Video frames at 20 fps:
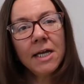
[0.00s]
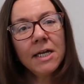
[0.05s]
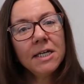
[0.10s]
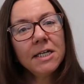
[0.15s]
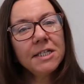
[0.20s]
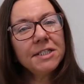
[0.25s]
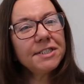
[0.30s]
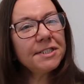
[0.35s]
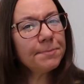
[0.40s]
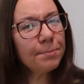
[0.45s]

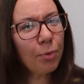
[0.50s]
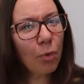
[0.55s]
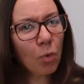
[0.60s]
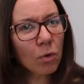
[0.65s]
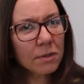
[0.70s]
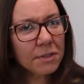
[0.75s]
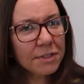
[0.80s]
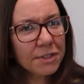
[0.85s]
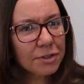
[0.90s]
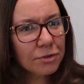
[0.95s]
It's
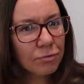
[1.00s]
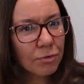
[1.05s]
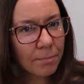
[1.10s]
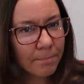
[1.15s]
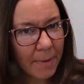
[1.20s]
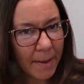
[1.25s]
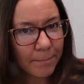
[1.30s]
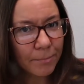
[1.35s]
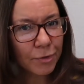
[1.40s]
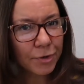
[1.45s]
important to
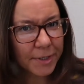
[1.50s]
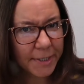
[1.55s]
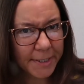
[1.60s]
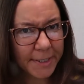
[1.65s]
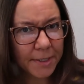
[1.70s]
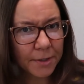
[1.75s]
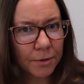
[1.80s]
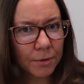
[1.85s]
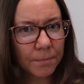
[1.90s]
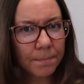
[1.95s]
remember
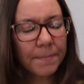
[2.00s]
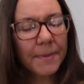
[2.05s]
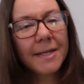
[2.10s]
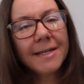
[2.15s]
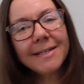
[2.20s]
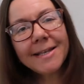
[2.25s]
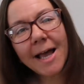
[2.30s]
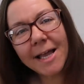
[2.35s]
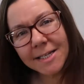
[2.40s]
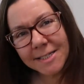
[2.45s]
here
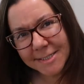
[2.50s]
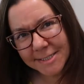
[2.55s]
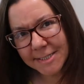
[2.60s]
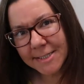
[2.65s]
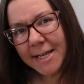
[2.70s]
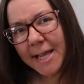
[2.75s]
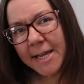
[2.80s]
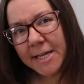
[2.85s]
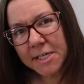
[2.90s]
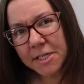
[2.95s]
that
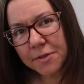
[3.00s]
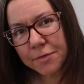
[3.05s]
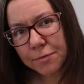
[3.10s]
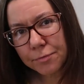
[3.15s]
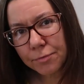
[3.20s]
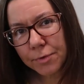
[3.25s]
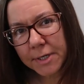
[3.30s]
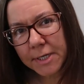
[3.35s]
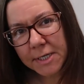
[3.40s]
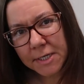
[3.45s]

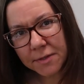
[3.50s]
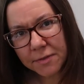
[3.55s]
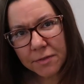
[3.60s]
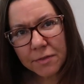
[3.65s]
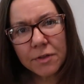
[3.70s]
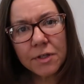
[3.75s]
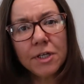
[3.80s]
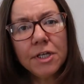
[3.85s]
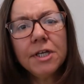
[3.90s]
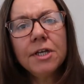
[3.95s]
1983,
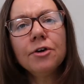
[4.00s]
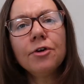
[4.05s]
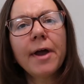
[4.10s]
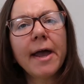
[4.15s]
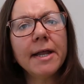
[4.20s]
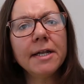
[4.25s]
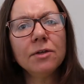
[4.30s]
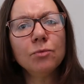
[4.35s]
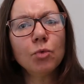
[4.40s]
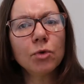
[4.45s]
the year
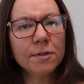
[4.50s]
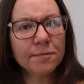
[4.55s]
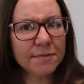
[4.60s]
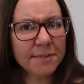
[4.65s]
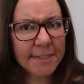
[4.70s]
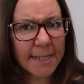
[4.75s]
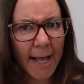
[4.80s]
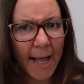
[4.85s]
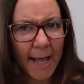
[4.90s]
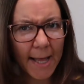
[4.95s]
Eddie would have
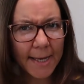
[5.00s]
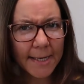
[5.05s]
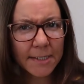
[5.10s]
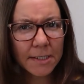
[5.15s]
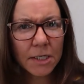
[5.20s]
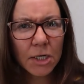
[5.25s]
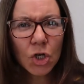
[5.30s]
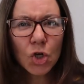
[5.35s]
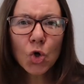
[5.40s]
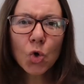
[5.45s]

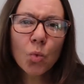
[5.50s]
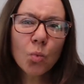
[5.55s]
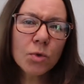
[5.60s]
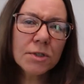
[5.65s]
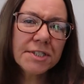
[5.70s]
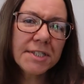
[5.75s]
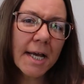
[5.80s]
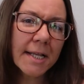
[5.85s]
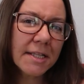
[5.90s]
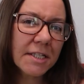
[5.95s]
died,
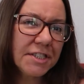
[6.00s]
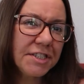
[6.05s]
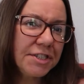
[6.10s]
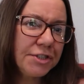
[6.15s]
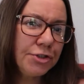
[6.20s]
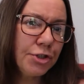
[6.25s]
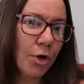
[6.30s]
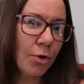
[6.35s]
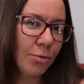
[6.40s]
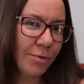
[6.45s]
was not the
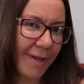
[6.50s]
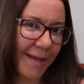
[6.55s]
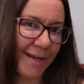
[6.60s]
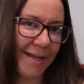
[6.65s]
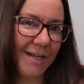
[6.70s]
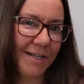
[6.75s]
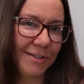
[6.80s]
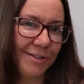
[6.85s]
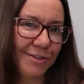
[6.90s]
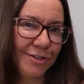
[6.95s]
Stone
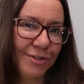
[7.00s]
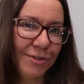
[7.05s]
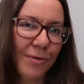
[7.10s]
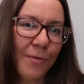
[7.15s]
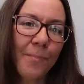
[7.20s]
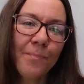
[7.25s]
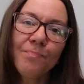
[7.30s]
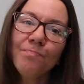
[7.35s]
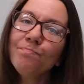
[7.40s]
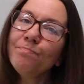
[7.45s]
Age.
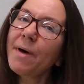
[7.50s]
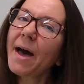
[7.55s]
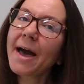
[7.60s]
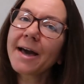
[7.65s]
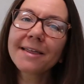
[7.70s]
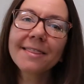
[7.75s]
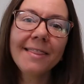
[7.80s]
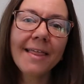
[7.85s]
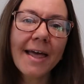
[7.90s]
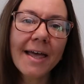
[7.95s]

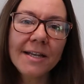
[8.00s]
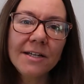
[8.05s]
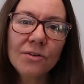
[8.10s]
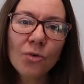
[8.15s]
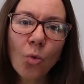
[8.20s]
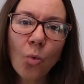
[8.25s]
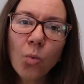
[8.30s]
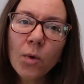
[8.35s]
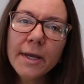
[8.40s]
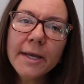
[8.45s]
Back
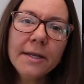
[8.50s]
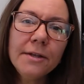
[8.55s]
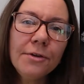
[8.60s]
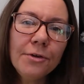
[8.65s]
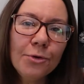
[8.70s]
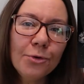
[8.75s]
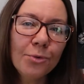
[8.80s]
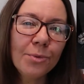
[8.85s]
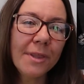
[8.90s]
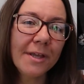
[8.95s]
then, we
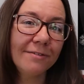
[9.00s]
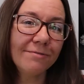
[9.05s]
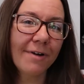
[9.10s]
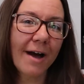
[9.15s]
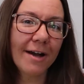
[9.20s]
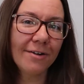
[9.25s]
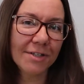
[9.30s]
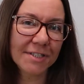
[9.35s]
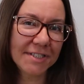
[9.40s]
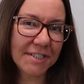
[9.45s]
knew that
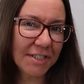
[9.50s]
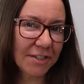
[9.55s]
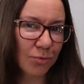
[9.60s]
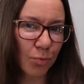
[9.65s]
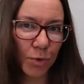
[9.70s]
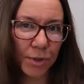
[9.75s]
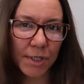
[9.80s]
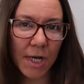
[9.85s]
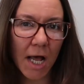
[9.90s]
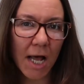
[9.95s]
viruses
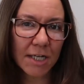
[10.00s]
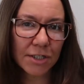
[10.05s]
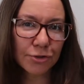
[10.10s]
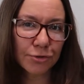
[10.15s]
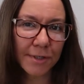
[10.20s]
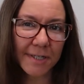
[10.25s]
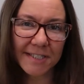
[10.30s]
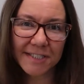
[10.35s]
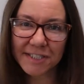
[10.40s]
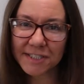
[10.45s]
were not
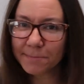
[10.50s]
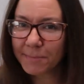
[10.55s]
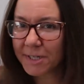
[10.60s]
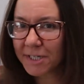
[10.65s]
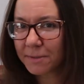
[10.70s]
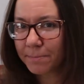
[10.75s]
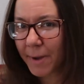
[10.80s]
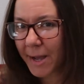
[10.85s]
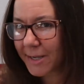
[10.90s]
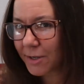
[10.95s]

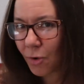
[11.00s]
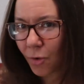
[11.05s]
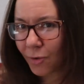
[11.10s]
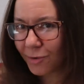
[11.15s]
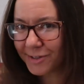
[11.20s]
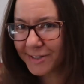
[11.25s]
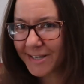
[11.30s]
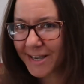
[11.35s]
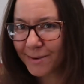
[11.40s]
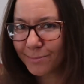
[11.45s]
transmitted by
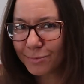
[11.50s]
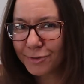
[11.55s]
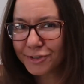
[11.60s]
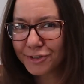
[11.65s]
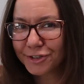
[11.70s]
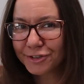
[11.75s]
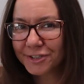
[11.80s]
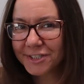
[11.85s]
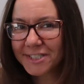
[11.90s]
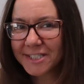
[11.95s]
cold
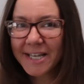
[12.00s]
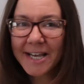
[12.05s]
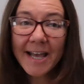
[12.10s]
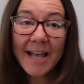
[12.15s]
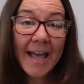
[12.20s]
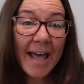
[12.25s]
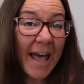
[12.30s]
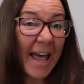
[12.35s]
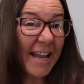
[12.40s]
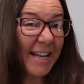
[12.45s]
temperatures,
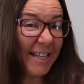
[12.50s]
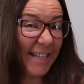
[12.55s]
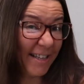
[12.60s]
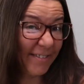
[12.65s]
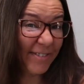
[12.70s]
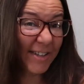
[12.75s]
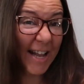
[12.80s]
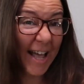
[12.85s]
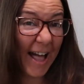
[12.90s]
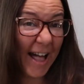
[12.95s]
and
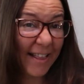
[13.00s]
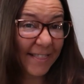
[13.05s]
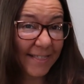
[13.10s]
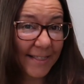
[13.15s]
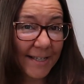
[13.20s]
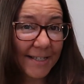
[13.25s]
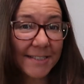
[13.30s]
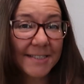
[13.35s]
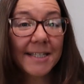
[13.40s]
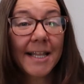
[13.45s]
even had
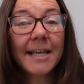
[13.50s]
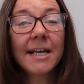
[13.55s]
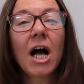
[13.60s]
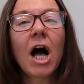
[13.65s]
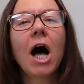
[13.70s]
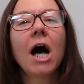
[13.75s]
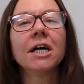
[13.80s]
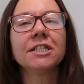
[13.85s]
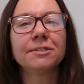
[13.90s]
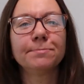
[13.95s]
things like
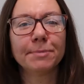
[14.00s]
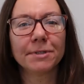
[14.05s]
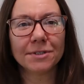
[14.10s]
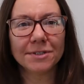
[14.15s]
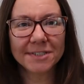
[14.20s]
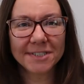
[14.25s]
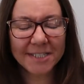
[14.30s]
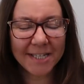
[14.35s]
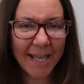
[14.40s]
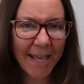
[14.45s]

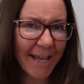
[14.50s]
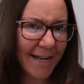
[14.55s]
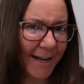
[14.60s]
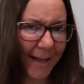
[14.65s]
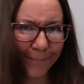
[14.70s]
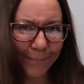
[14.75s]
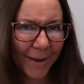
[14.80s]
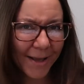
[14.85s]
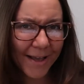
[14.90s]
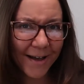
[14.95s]
hospitals and
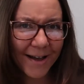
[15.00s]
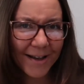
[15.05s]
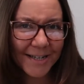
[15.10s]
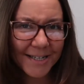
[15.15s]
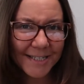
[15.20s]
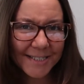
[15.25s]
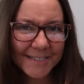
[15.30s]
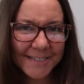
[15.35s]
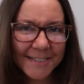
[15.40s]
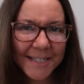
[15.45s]

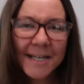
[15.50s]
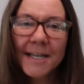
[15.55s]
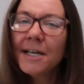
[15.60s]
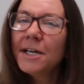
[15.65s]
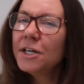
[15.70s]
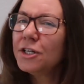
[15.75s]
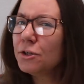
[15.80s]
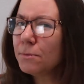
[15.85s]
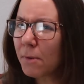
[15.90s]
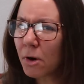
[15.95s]
antibiotics.
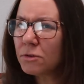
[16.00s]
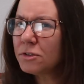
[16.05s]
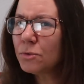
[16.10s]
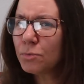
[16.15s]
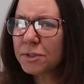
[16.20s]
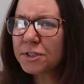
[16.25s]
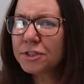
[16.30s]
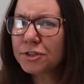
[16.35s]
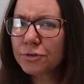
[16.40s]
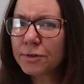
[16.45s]
Pneumonia
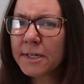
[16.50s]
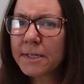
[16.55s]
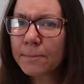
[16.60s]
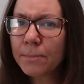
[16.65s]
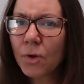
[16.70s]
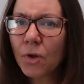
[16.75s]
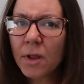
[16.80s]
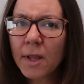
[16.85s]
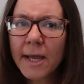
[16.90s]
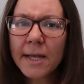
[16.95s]
was
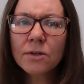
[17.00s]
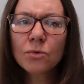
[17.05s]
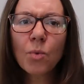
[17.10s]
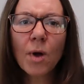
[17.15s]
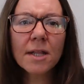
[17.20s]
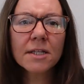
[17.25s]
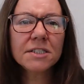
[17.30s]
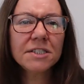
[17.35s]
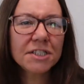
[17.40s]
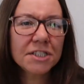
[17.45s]
treatable, and
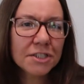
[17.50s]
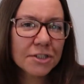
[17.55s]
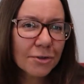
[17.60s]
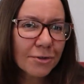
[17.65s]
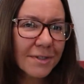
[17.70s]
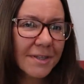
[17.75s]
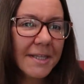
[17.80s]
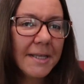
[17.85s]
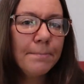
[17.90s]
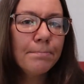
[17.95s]
while it's
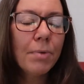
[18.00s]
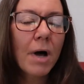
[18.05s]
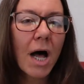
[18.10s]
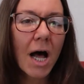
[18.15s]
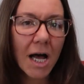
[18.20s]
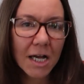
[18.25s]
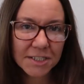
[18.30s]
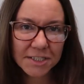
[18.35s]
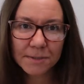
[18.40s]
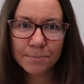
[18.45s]
certainly
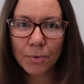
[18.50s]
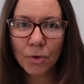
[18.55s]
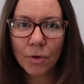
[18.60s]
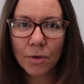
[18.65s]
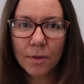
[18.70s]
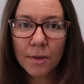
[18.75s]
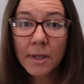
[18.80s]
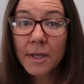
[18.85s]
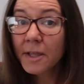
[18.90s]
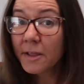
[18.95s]

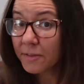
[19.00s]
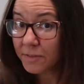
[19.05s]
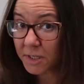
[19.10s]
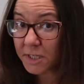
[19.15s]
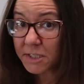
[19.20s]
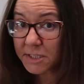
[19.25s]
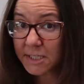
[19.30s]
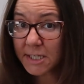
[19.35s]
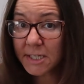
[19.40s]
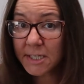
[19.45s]
possible that
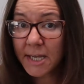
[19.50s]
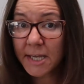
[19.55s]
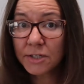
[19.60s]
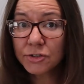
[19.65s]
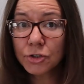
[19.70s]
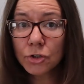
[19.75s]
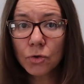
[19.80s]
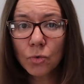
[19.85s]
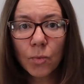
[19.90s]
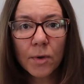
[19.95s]
a
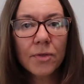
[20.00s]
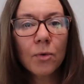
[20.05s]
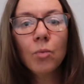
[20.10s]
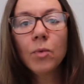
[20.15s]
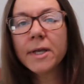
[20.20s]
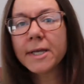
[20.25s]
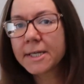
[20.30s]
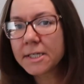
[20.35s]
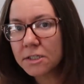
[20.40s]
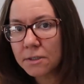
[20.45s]
teenager with a
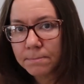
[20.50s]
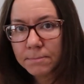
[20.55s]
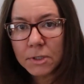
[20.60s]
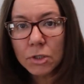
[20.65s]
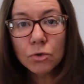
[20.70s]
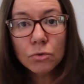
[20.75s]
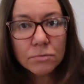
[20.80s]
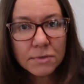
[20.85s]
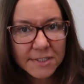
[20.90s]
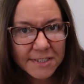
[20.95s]
weakened
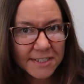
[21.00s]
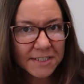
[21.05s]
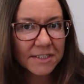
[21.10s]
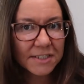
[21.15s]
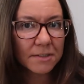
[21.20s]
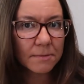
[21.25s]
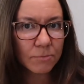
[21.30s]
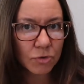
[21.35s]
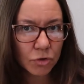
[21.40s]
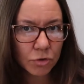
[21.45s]
immune
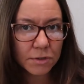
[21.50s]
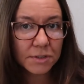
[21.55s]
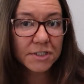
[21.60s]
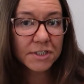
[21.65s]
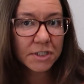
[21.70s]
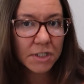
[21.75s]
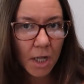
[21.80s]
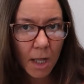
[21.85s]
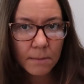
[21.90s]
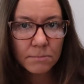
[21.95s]
system could
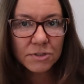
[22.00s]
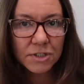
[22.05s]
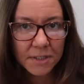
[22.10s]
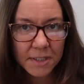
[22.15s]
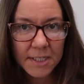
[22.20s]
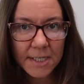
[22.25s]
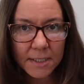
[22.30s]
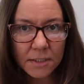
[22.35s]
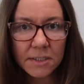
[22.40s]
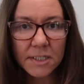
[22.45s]
succumb to
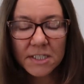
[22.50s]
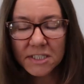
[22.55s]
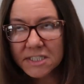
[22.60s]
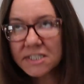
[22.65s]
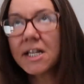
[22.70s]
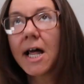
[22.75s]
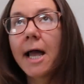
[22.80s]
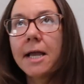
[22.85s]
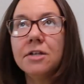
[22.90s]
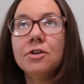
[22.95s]
the illness,
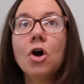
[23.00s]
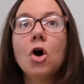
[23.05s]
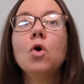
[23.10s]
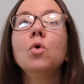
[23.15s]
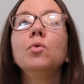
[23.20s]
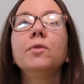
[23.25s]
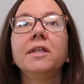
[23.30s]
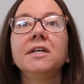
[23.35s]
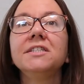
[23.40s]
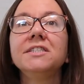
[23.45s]
I
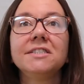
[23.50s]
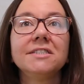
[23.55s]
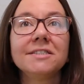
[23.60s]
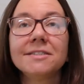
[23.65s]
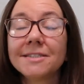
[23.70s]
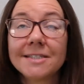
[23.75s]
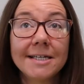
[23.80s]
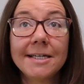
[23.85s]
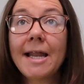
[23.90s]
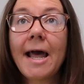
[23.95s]
know this
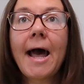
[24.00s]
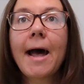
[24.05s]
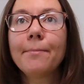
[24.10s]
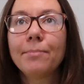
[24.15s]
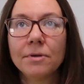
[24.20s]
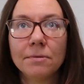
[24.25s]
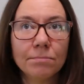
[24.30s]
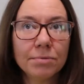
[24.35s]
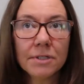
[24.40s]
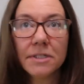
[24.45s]
can
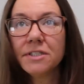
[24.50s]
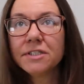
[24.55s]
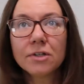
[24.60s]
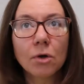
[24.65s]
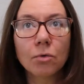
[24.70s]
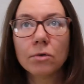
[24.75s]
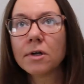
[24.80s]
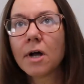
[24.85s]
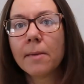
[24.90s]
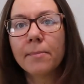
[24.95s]
happen, please
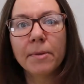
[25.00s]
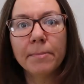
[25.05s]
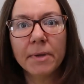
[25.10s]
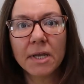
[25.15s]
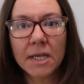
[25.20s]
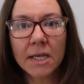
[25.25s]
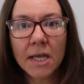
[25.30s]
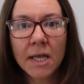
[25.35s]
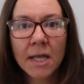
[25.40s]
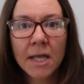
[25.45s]
don't come at
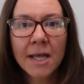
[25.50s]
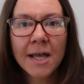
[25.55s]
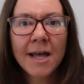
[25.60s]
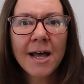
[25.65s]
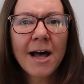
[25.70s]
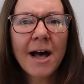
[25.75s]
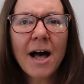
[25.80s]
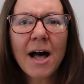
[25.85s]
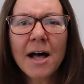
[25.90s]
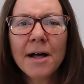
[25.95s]
me,
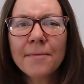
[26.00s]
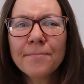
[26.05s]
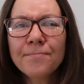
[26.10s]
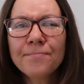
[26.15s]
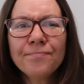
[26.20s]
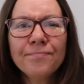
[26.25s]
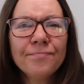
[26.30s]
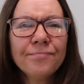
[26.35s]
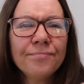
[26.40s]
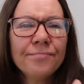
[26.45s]
such